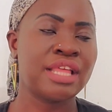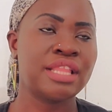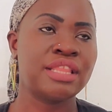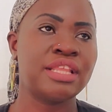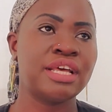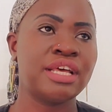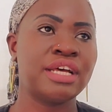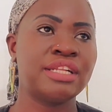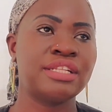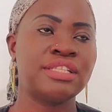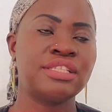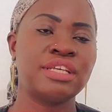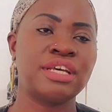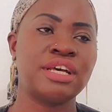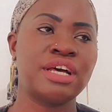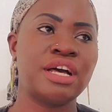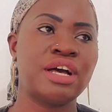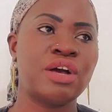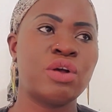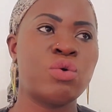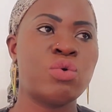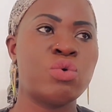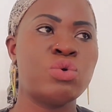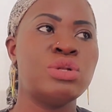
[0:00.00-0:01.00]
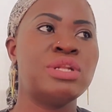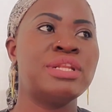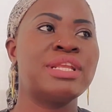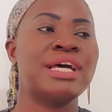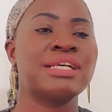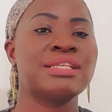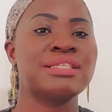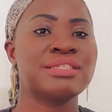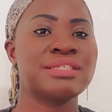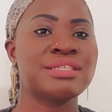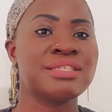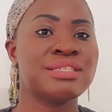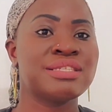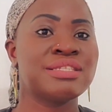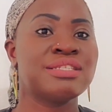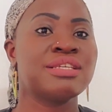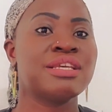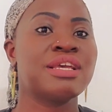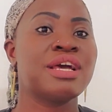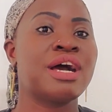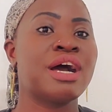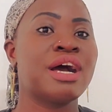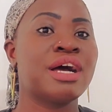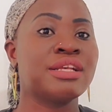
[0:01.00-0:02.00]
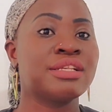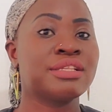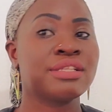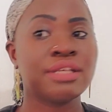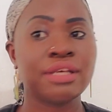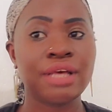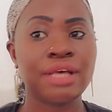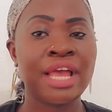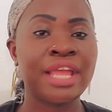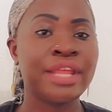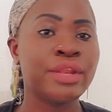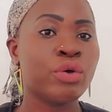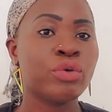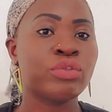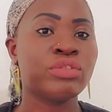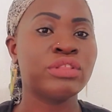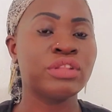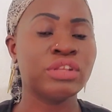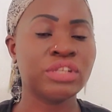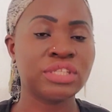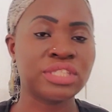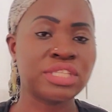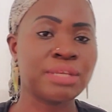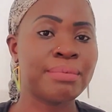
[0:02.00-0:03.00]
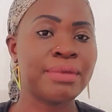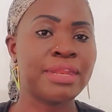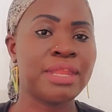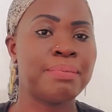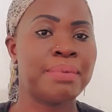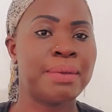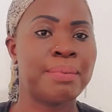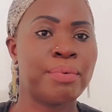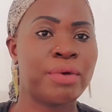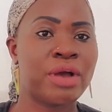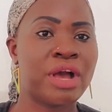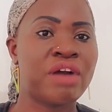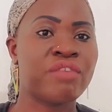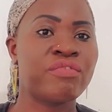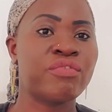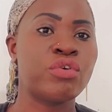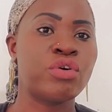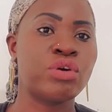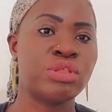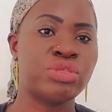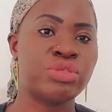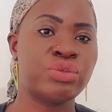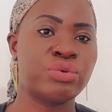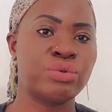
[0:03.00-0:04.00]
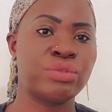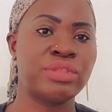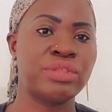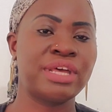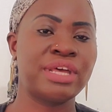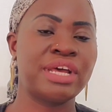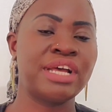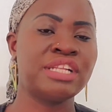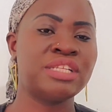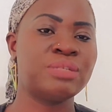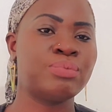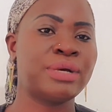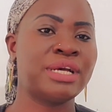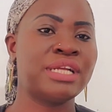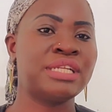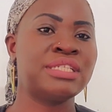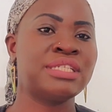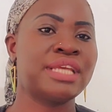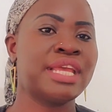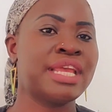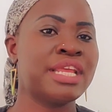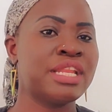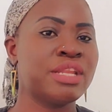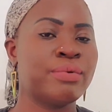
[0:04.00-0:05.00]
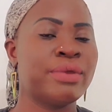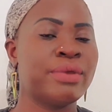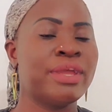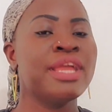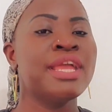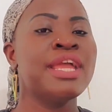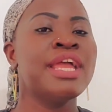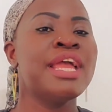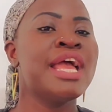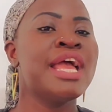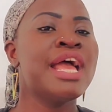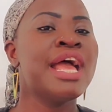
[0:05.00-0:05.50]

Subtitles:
that could assist I know not so many people have gone through that, but anyway,